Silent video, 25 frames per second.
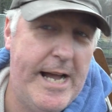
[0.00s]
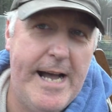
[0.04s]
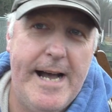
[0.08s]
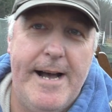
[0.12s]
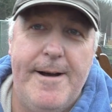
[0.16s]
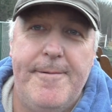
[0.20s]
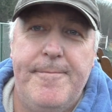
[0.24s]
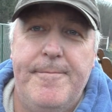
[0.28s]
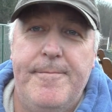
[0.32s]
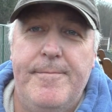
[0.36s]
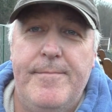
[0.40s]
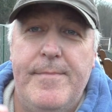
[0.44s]

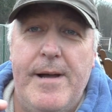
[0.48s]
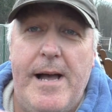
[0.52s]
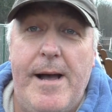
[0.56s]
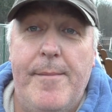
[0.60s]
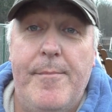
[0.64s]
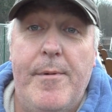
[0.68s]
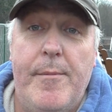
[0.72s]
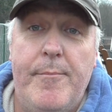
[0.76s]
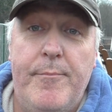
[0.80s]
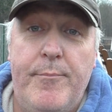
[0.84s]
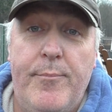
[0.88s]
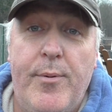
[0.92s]
I'm
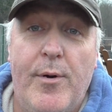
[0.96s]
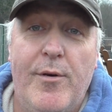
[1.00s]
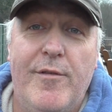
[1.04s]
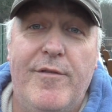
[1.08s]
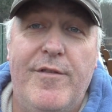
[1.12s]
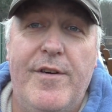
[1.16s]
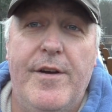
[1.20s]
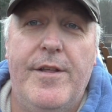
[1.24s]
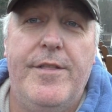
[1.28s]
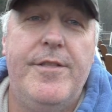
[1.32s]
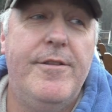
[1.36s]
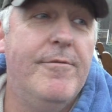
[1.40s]

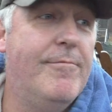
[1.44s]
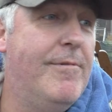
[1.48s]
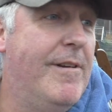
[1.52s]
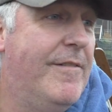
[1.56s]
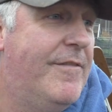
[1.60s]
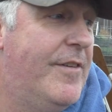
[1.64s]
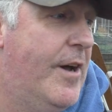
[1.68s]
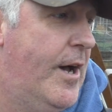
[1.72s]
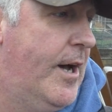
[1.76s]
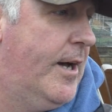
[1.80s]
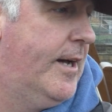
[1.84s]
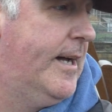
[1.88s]
above the
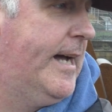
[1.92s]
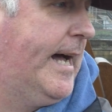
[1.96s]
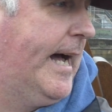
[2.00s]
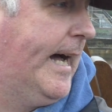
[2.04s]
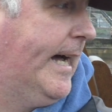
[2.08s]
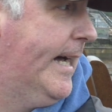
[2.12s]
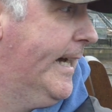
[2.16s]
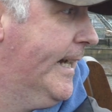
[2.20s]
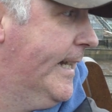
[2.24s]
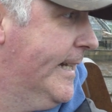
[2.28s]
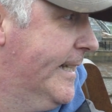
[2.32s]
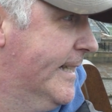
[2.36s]
river,
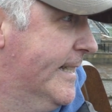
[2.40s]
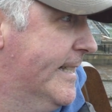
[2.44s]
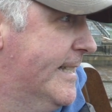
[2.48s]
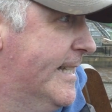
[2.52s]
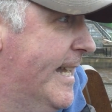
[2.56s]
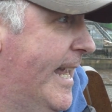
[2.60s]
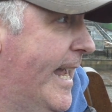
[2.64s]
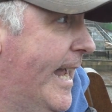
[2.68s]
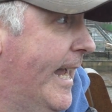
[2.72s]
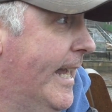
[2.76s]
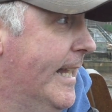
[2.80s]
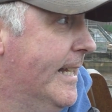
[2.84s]

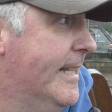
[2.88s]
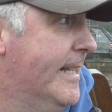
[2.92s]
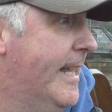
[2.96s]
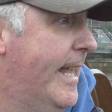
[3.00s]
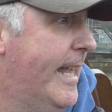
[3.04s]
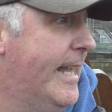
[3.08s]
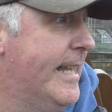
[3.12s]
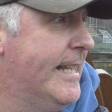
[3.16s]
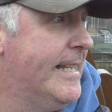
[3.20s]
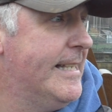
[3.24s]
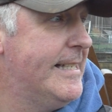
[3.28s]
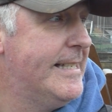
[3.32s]
and
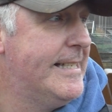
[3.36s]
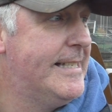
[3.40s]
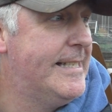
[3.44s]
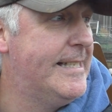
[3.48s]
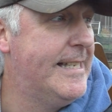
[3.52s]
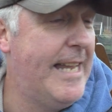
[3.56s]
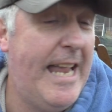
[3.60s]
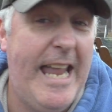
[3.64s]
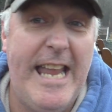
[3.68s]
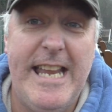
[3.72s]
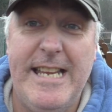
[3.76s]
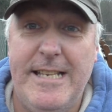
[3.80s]

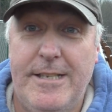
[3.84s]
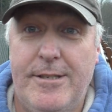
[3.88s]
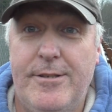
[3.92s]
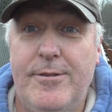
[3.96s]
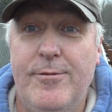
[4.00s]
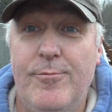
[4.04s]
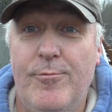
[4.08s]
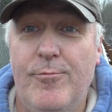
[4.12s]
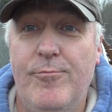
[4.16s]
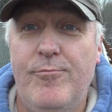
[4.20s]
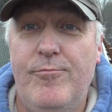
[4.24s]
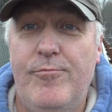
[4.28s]
it's